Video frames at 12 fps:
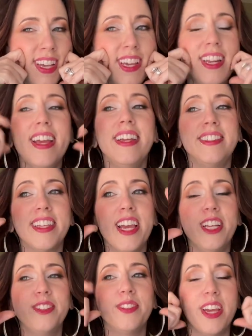
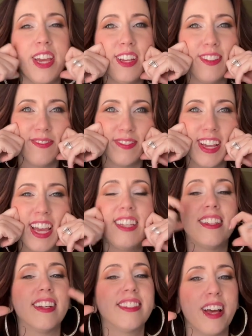It
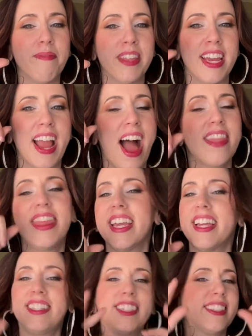does something. I
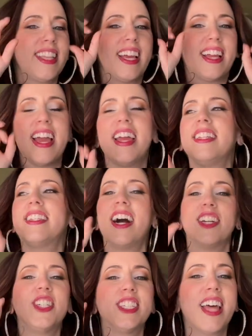think it just like, it
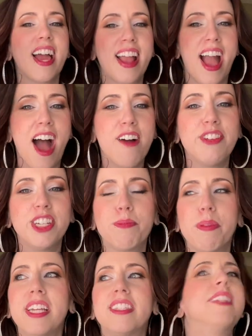touches that catfish
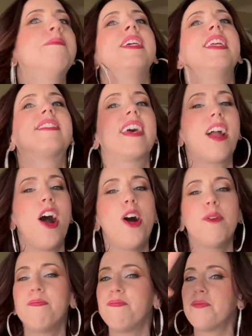place in me that's like,
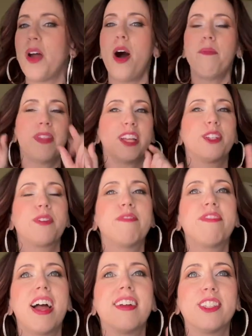oh, that's a red
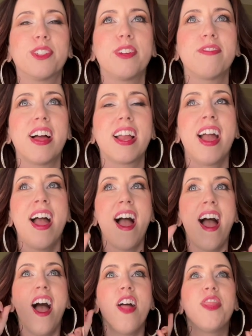flag, that's a red flag.
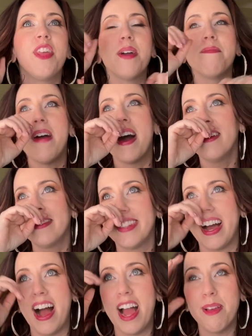The amount of
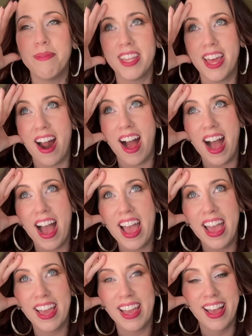times that
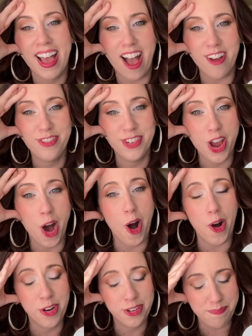I have
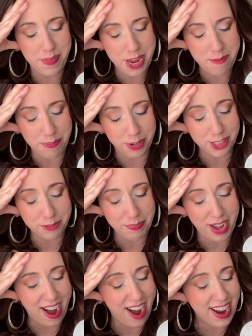known people's
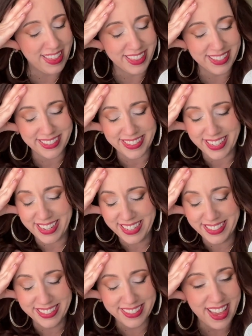behind the
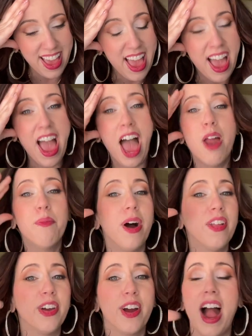scenes and
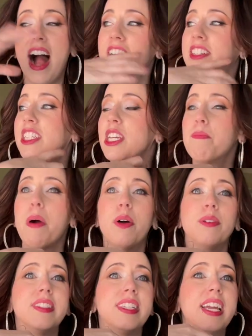what they're actually
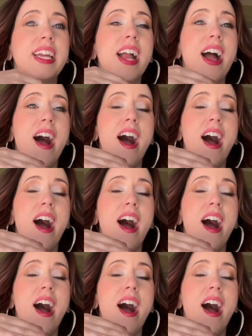posting,